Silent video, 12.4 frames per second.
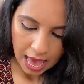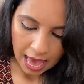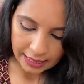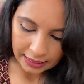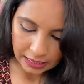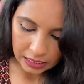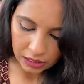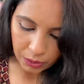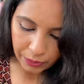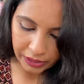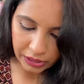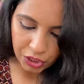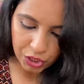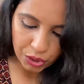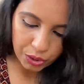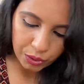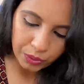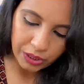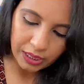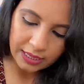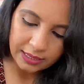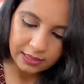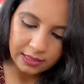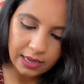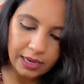And then I'll quickly show you the
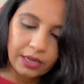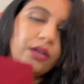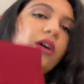inside